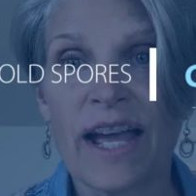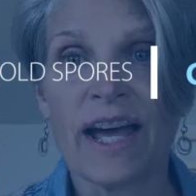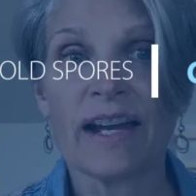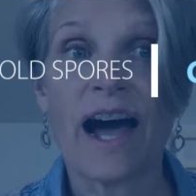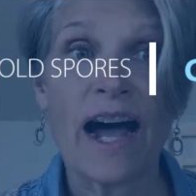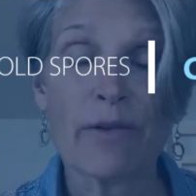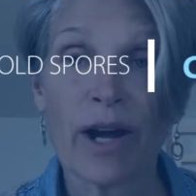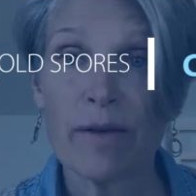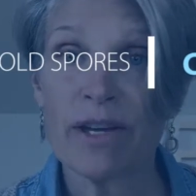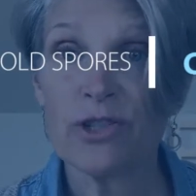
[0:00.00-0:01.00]
And I
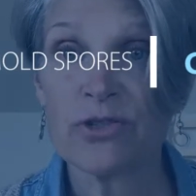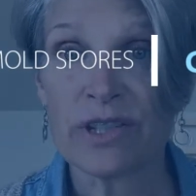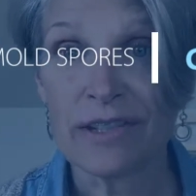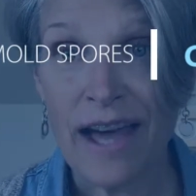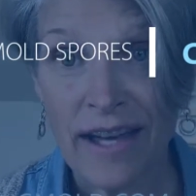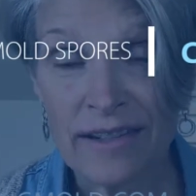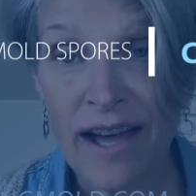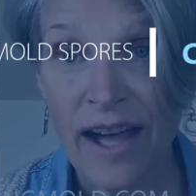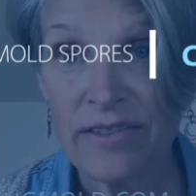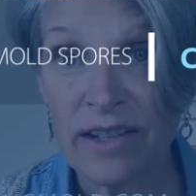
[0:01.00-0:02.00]
recommend using
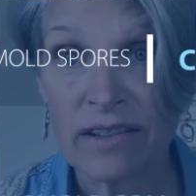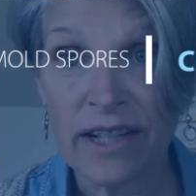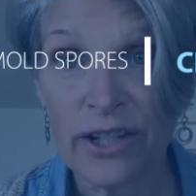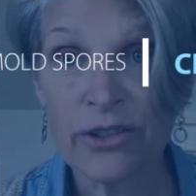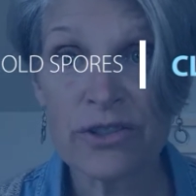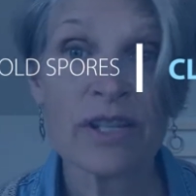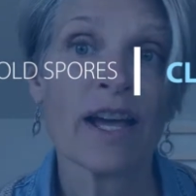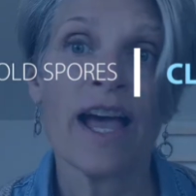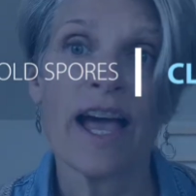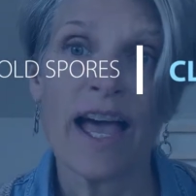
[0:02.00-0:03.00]
non-toxic cleaners.
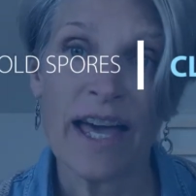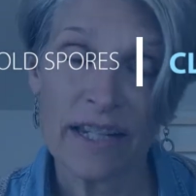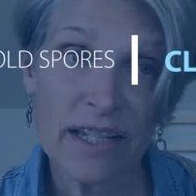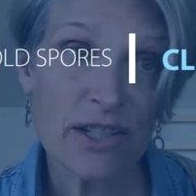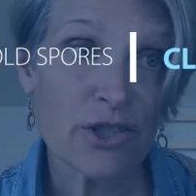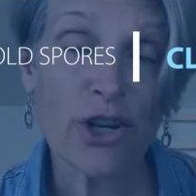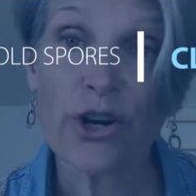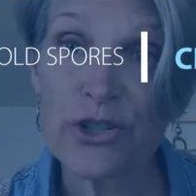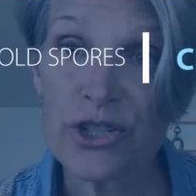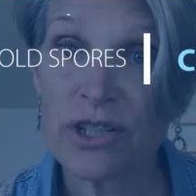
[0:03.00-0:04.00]
Any
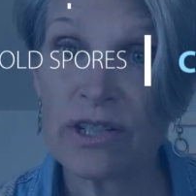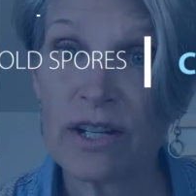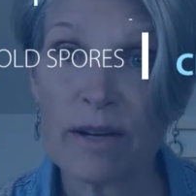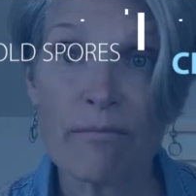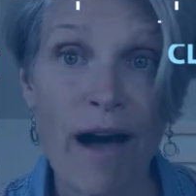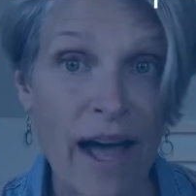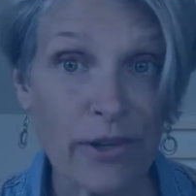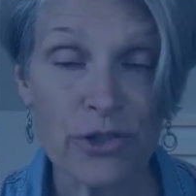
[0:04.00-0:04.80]
detergent, mild